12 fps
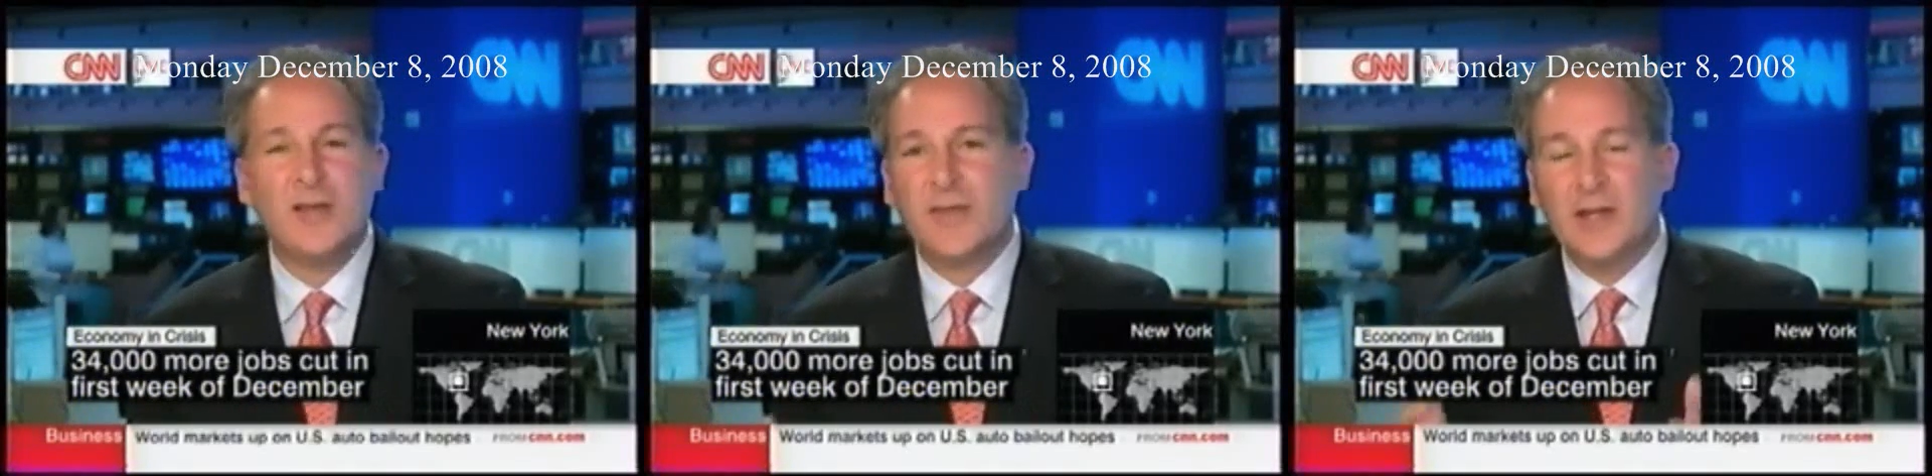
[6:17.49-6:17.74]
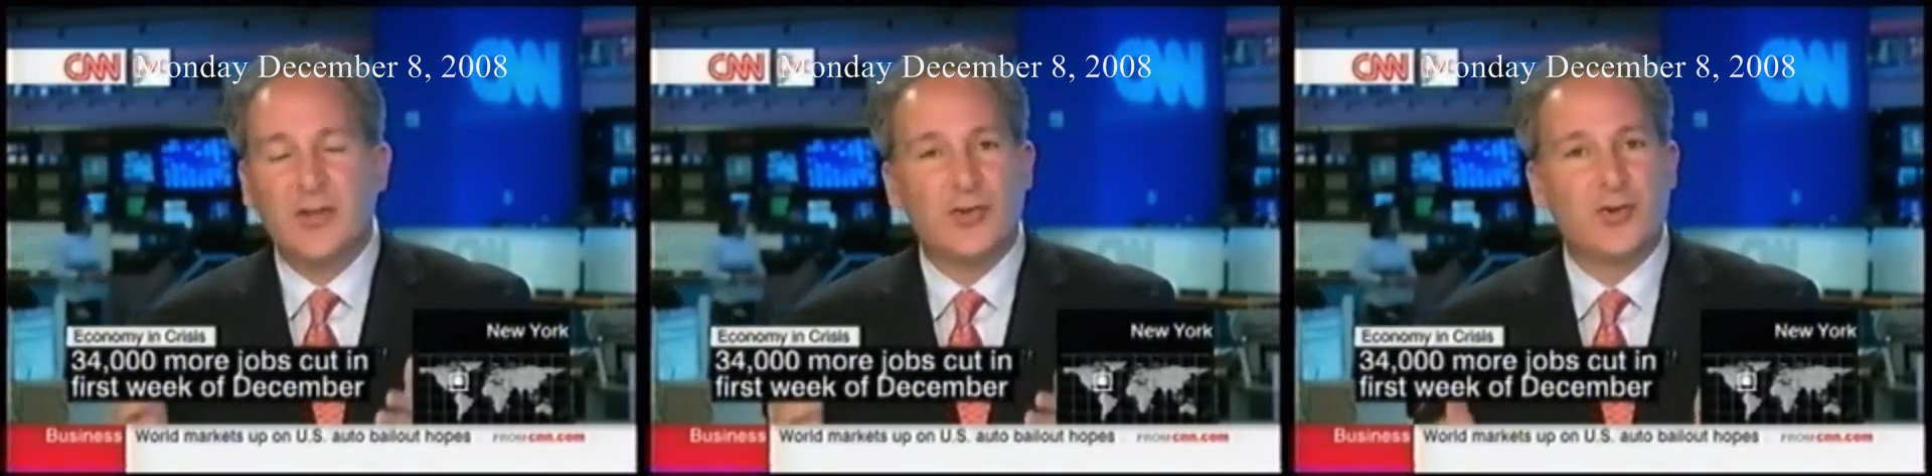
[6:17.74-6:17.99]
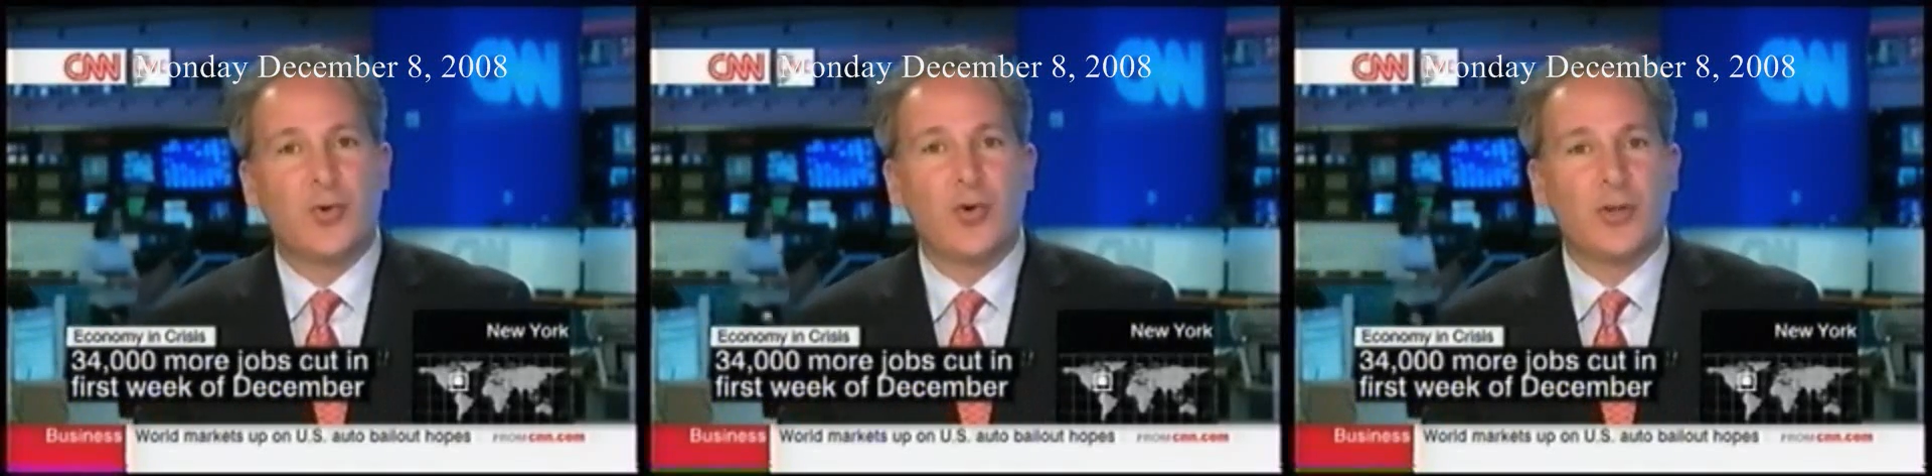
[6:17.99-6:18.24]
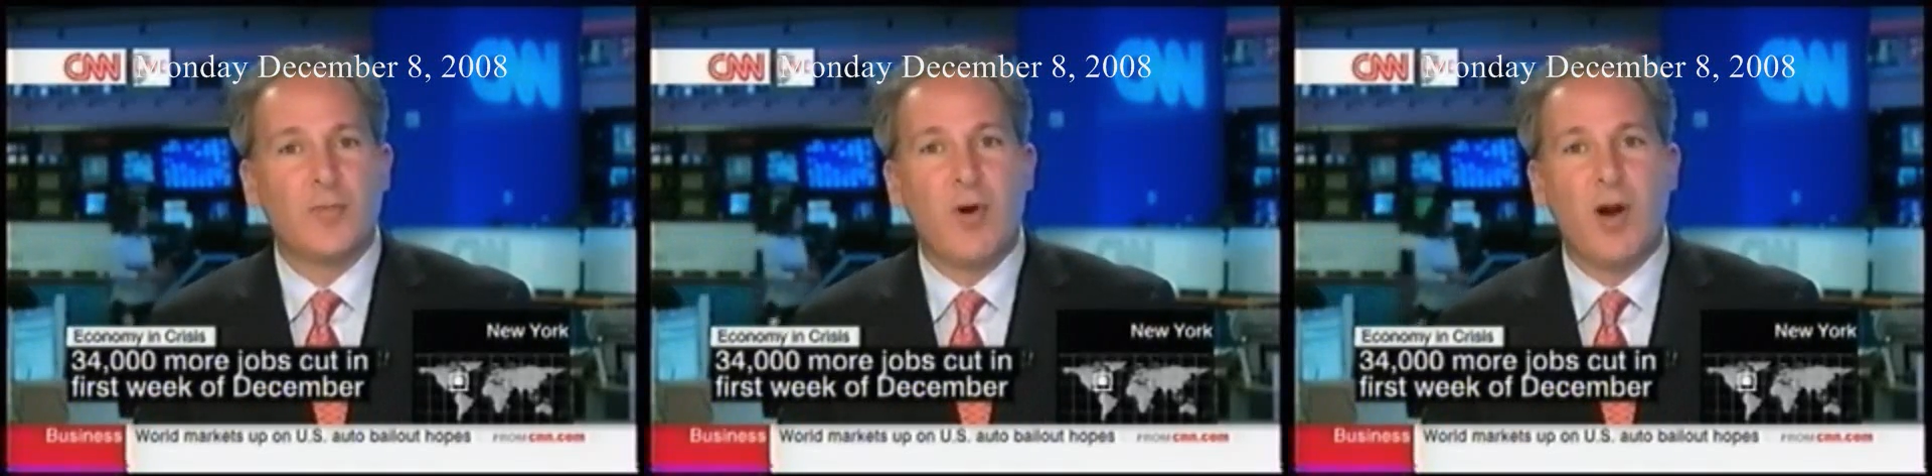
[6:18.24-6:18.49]
They
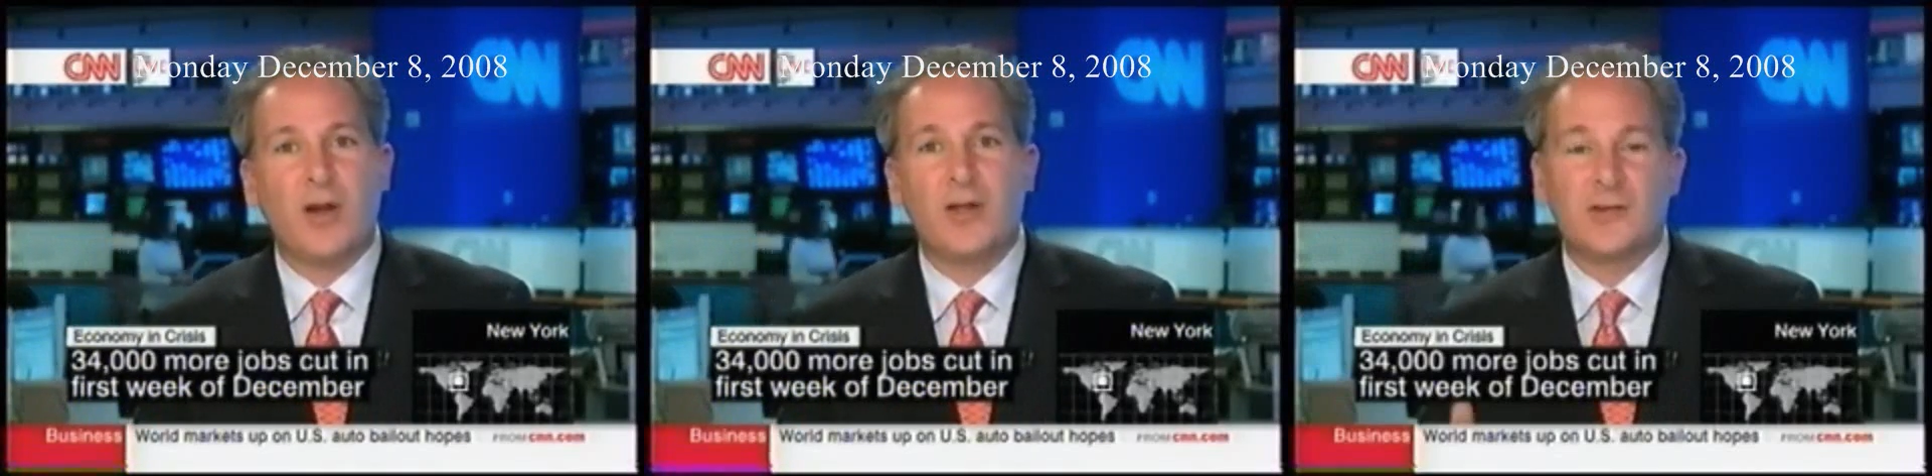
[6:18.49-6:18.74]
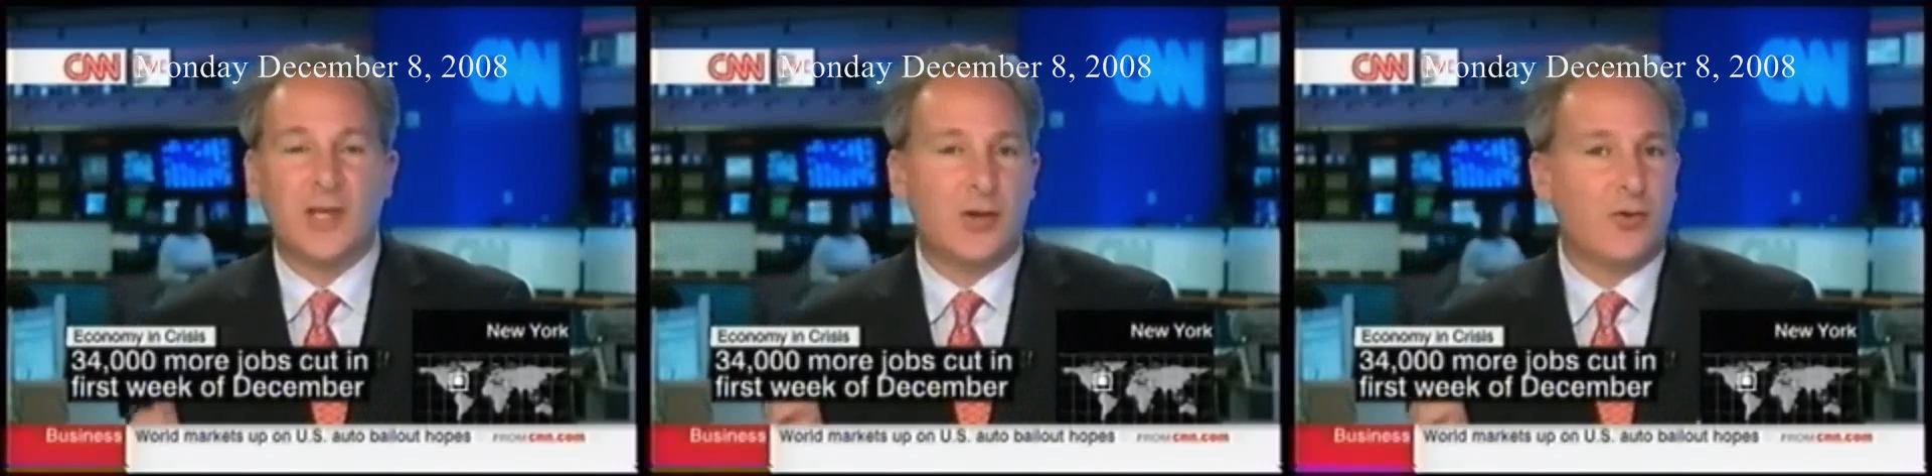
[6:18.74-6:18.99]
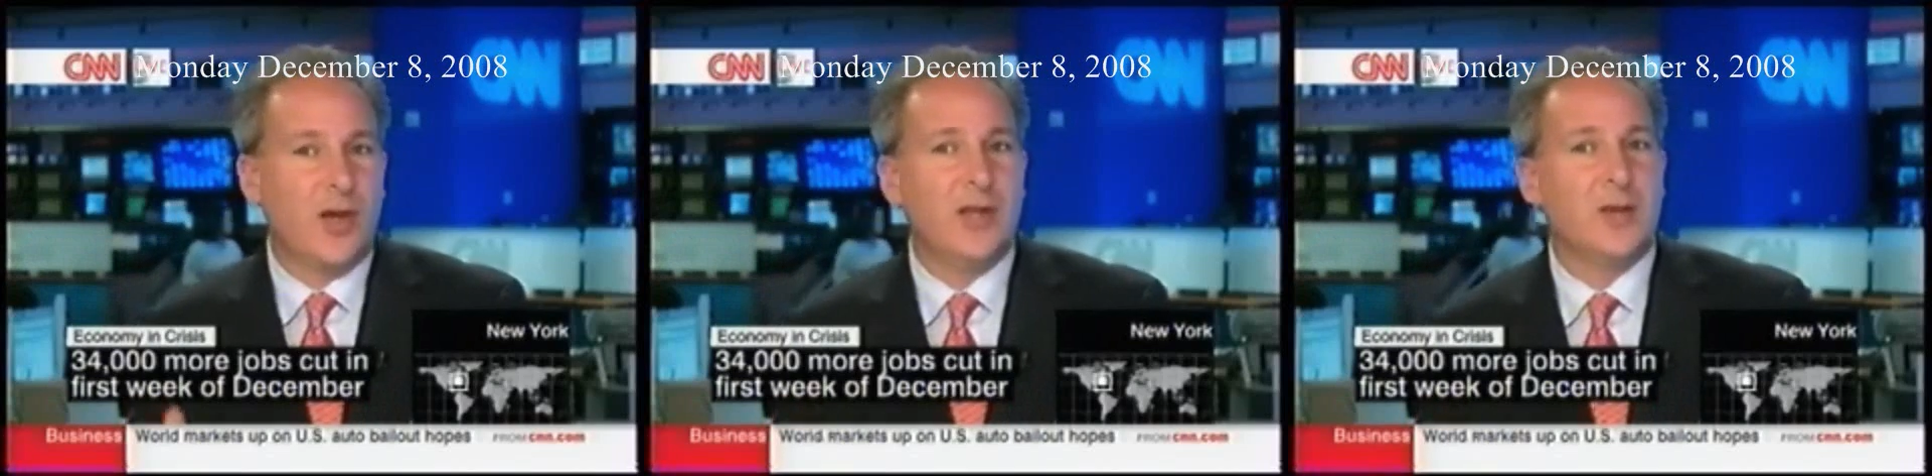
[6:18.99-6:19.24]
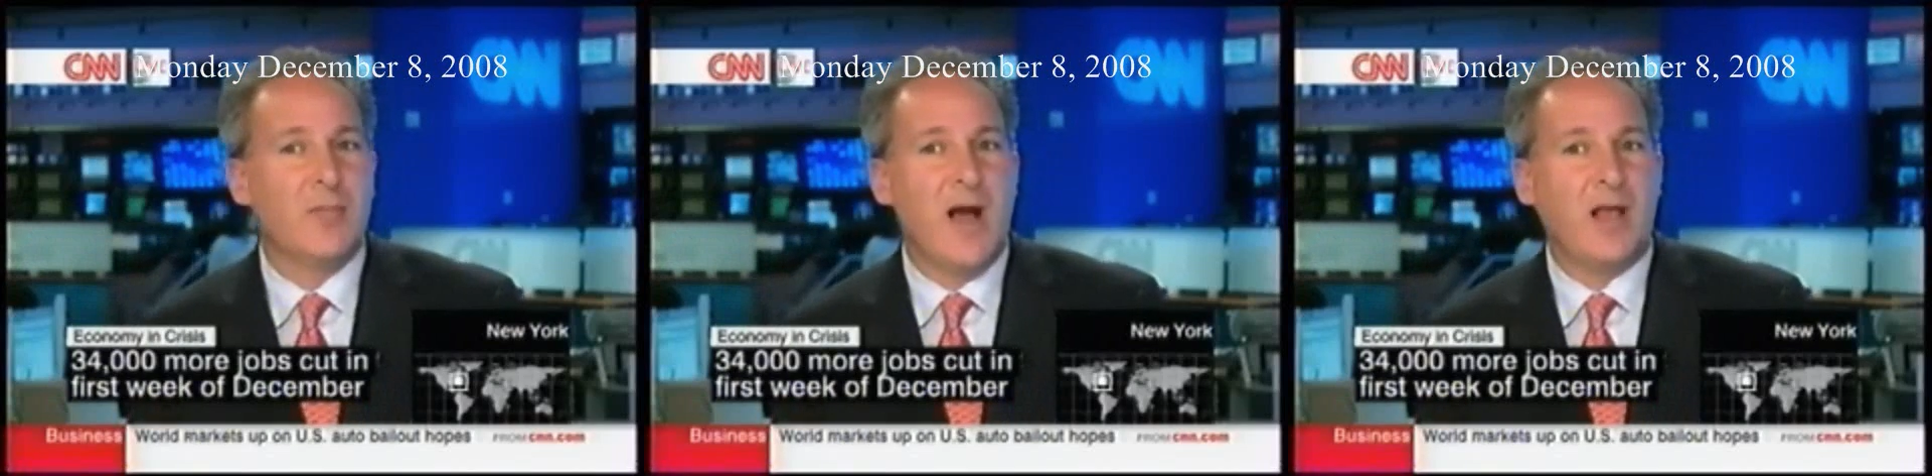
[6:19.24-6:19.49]
distort the markets. They
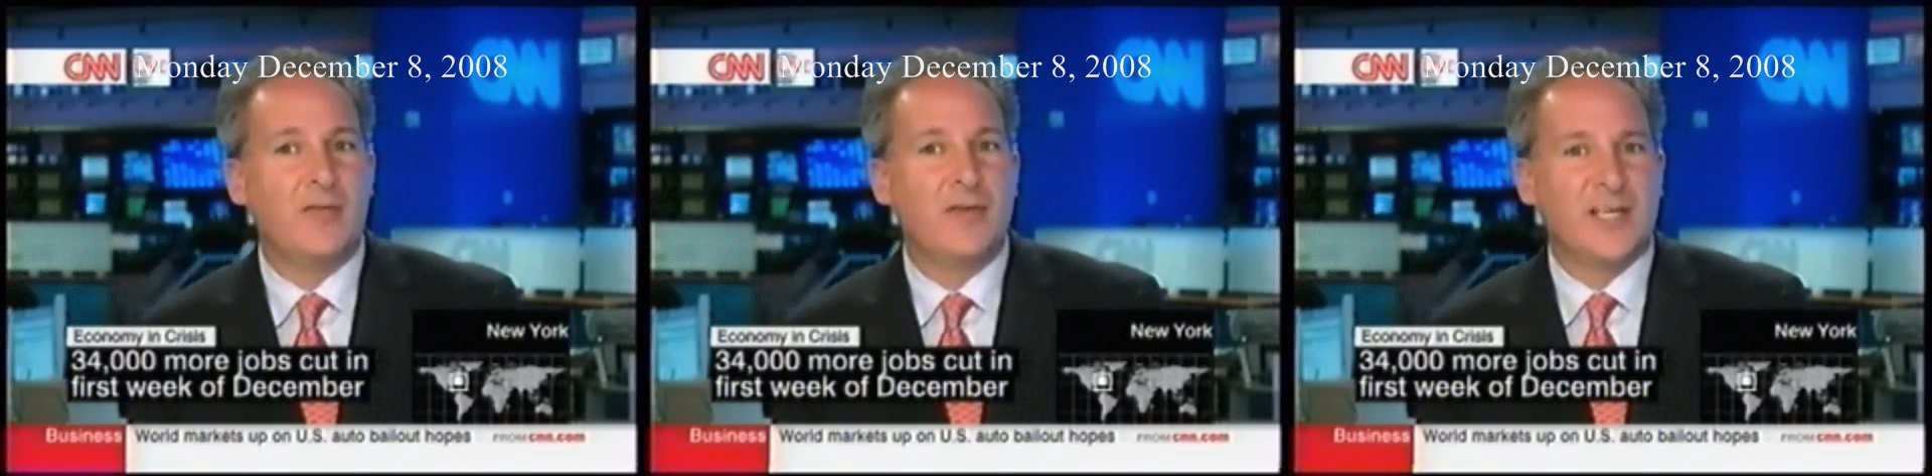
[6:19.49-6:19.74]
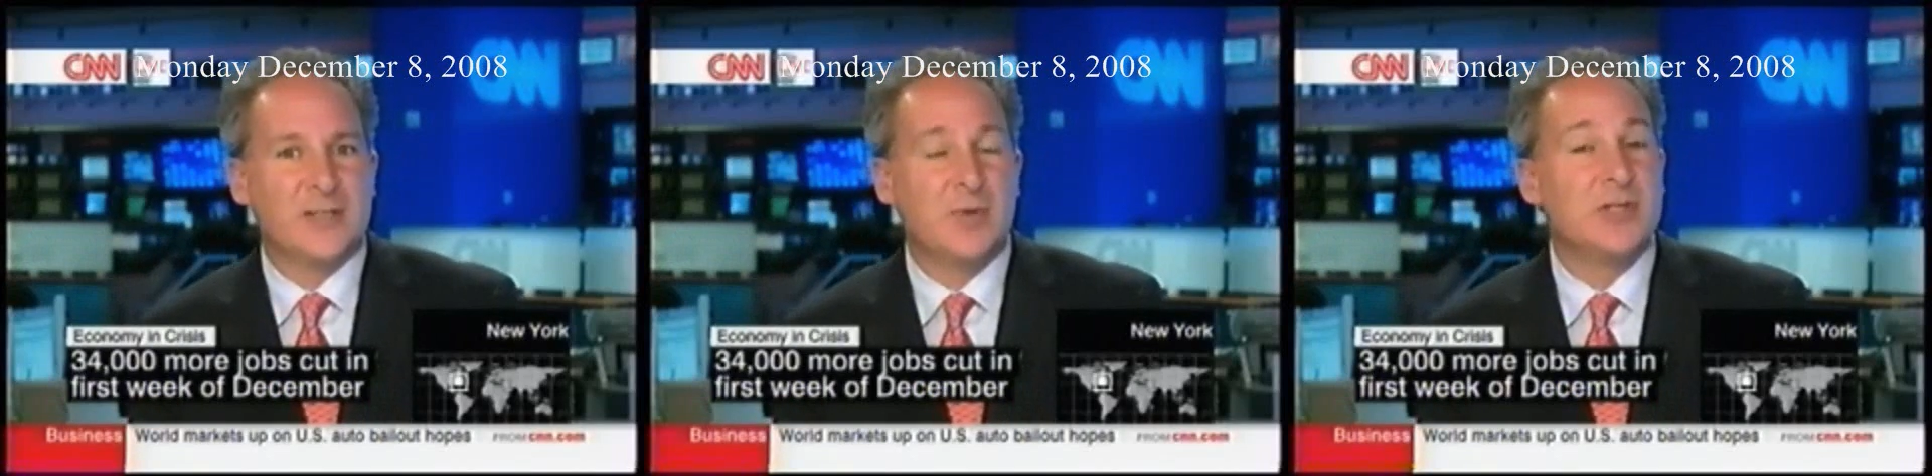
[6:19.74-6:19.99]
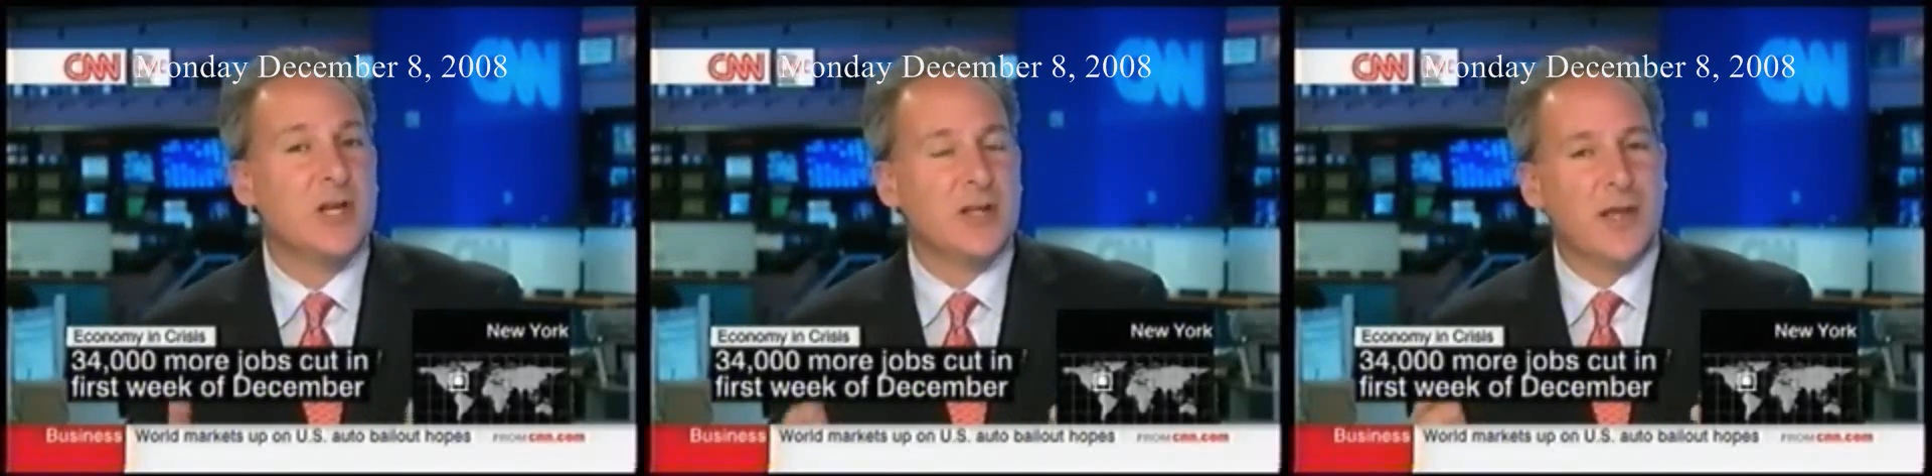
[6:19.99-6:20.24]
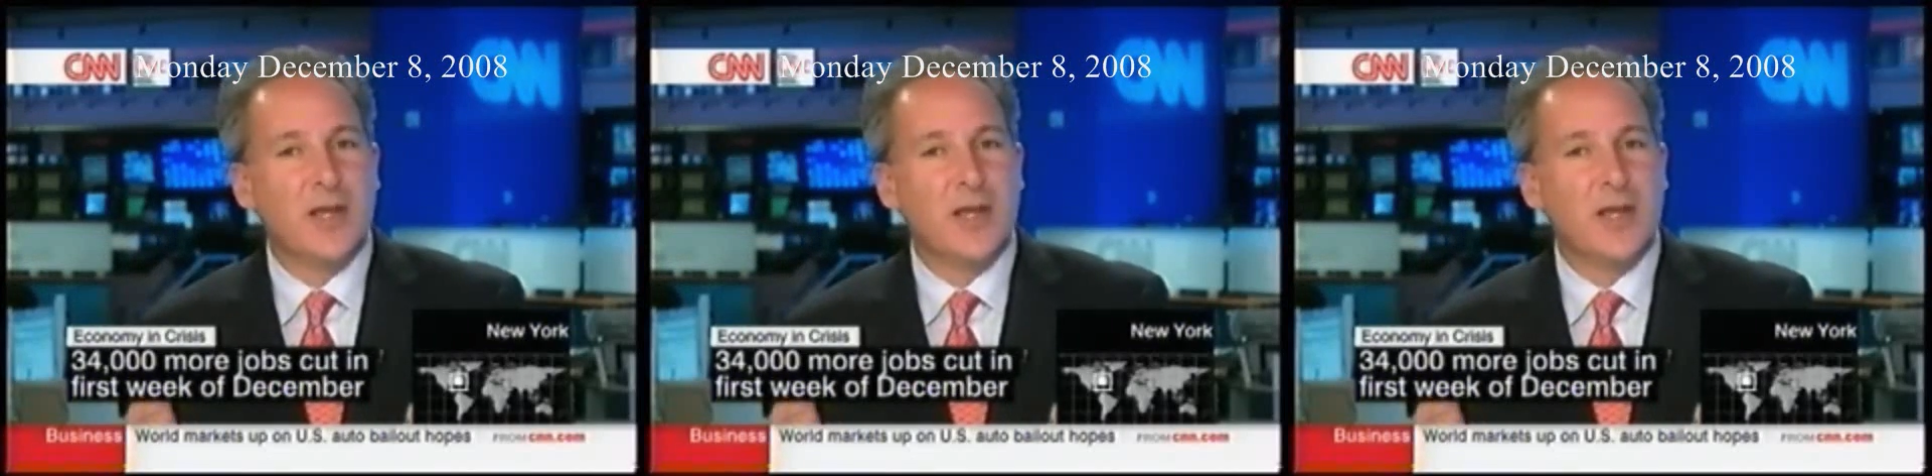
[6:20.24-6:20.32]
create the malinvestments.